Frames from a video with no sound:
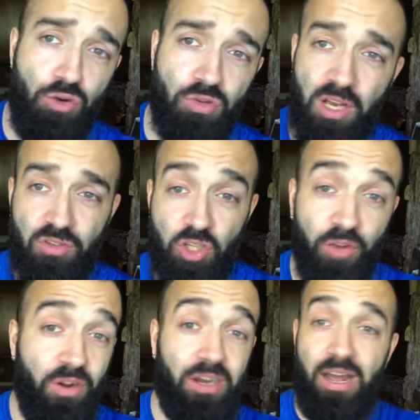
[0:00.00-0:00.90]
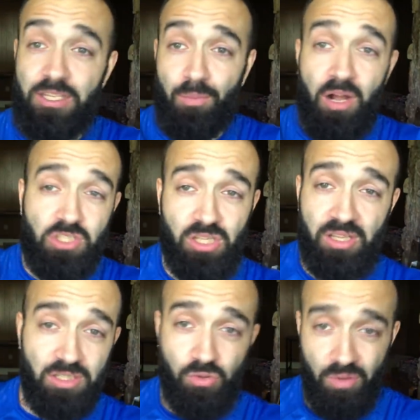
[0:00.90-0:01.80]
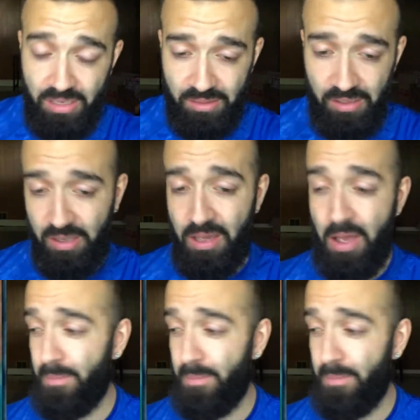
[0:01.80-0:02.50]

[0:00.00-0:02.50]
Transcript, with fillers: you resolve Servant, nice monster that doesn't do anything,